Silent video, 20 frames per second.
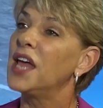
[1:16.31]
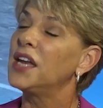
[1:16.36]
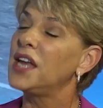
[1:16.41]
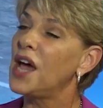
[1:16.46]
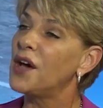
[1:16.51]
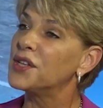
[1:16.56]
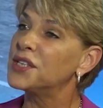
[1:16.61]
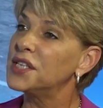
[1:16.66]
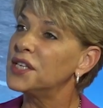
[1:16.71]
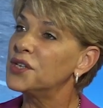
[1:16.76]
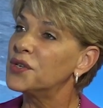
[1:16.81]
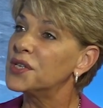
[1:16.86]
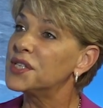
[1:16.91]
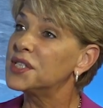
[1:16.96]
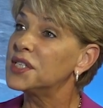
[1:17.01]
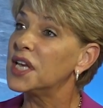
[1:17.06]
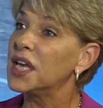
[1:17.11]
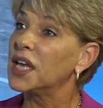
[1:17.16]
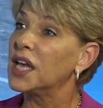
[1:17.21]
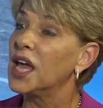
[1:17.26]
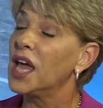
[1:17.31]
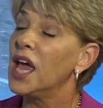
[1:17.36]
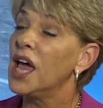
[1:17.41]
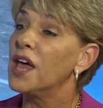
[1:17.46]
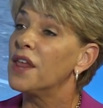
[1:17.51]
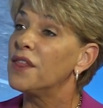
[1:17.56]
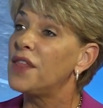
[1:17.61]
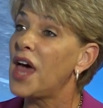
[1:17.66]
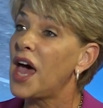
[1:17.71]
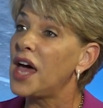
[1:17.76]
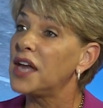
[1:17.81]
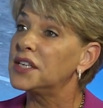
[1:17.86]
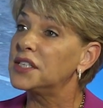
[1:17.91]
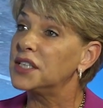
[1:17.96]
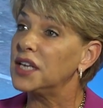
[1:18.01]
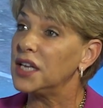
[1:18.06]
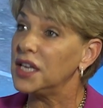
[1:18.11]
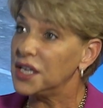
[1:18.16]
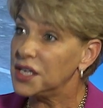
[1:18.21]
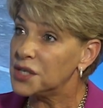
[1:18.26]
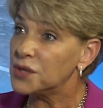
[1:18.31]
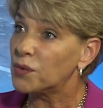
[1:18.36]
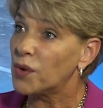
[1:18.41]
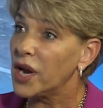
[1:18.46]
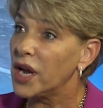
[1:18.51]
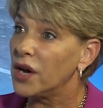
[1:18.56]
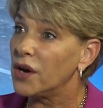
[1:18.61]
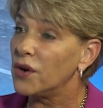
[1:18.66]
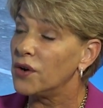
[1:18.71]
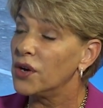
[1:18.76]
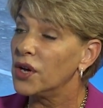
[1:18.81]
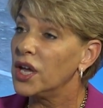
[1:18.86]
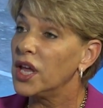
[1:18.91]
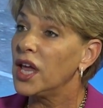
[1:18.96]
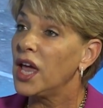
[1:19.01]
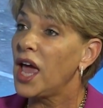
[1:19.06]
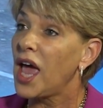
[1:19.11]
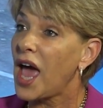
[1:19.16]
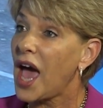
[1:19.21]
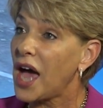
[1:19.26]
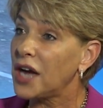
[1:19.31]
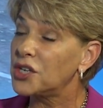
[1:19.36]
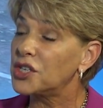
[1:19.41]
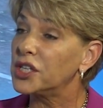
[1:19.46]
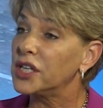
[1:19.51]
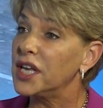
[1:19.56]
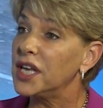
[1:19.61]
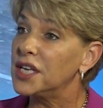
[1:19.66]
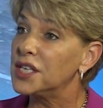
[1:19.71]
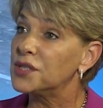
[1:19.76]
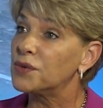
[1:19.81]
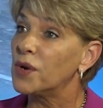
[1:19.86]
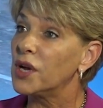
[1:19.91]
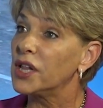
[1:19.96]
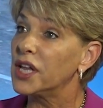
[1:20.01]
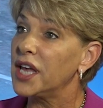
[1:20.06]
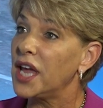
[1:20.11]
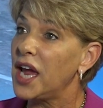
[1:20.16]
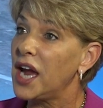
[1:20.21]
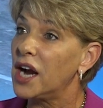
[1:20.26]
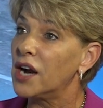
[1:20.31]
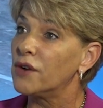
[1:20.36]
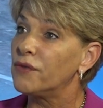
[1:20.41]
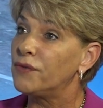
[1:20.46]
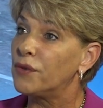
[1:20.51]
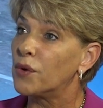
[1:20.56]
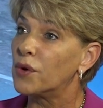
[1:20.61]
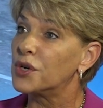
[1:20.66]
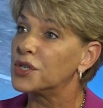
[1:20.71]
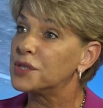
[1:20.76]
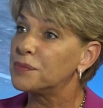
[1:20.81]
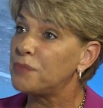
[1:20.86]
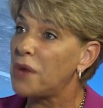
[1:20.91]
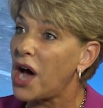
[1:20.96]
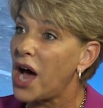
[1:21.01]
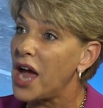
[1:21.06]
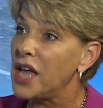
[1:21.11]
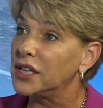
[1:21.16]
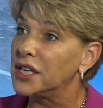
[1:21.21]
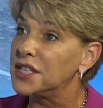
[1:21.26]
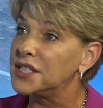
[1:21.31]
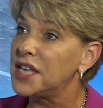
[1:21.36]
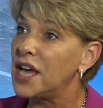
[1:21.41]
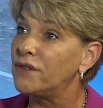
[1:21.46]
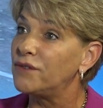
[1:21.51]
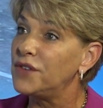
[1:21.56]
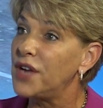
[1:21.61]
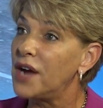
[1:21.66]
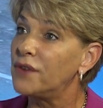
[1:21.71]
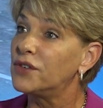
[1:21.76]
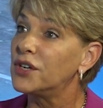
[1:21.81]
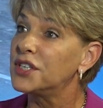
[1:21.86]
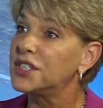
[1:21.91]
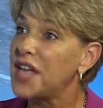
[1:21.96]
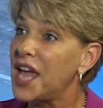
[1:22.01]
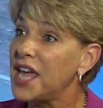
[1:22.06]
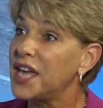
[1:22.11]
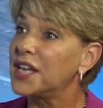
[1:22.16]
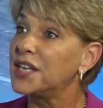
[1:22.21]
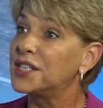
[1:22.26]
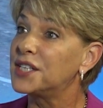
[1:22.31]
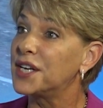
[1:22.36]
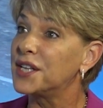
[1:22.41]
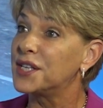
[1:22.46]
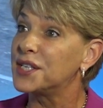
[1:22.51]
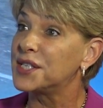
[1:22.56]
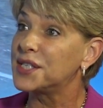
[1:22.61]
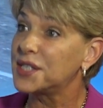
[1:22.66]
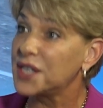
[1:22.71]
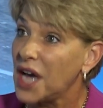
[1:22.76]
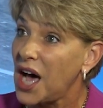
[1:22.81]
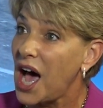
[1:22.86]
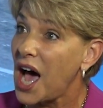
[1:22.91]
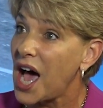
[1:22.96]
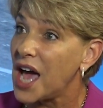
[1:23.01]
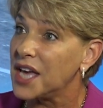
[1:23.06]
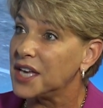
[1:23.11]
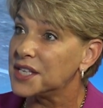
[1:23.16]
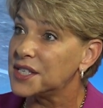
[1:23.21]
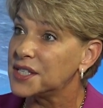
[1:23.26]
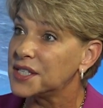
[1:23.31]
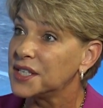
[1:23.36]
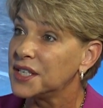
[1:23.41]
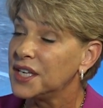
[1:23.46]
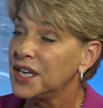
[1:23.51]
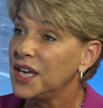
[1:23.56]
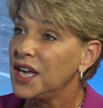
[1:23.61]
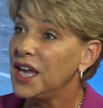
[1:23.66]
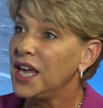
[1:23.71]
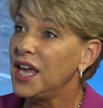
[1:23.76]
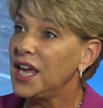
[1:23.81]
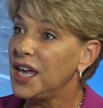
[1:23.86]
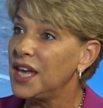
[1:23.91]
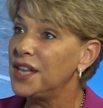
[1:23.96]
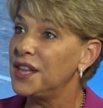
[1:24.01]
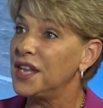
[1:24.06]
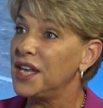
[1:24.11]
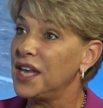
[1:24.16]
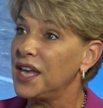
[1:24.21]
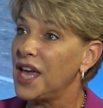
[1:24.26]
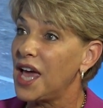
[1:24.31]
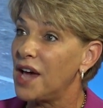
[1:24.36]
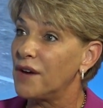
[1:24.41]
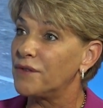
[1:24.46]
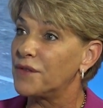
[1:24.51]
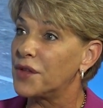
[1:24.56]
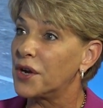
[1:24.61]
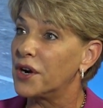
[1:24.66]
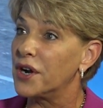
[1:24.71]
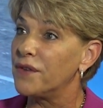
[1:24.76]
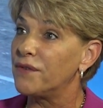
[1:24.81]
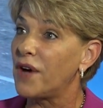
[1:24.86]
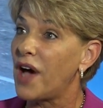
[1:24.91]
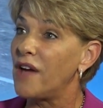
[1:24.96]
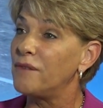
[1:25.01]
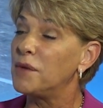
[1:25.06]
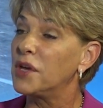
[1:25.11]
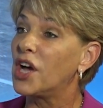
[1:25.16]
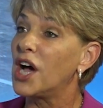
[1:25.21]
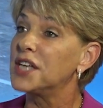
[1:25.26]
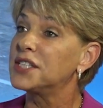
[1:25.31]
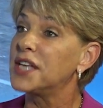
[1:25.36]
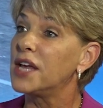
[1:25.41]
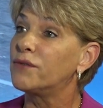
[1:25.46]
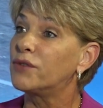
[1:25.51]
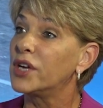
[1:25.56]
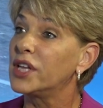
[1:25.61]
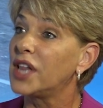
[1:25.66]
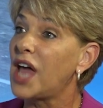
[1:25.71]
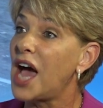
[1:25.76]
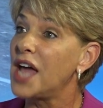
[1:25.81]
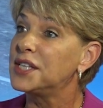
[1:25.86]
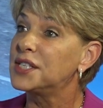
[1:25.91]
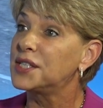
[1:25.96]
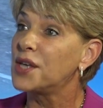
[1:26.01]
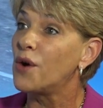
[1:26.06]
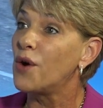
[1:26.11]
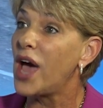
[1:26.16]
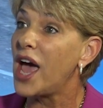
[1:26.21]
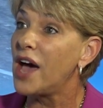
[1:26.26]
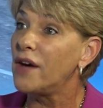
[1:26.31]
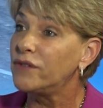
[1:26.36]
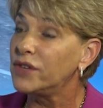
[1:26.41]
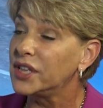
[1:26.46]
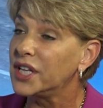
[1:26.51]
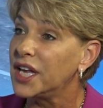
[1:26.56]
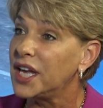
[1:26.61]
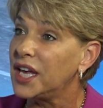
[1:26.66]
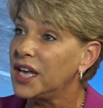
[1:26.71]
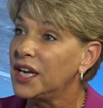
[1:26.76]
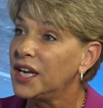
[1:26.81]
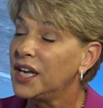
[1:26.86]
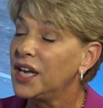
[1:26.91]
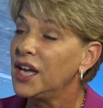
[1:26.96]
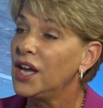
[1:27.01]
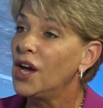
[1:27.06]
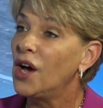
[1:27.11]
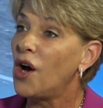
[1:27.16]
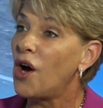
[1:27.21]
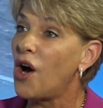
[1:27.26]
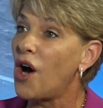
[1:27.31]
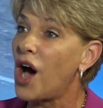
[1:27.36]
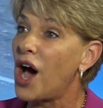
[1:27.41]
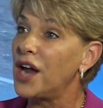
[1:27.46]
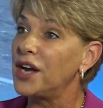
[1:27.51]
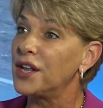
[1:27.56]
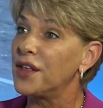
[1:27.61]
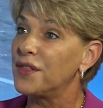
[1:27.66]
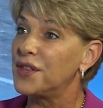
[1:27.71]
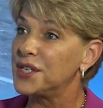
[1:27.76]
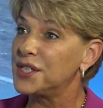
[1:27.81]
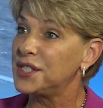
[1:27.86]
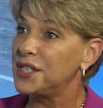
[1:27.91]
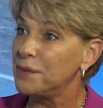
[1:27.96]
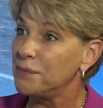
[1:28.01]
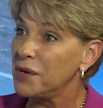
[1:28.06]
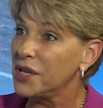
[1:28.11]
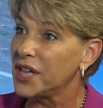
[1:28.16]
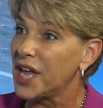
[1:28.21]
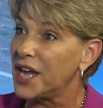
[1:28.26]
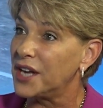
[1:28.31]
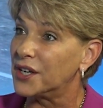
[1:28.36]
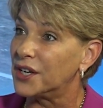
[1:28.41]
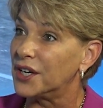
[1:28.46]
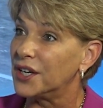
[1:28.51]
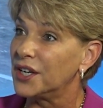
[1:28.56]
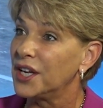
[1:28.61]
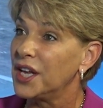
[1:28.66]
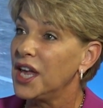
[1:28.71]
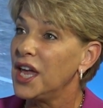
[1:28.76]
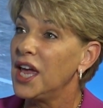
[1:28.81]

Now, it's interesting that Israeli Air Force pilots have never taken to the skies in the F-35 because they've relied so heavily on the simulator.